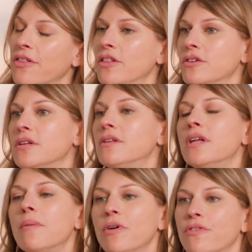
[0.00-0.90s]
think there's a
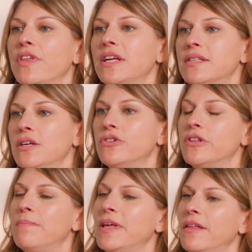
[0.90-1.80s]
number of things that you
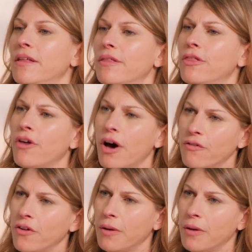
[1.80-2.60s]
should be thoughtful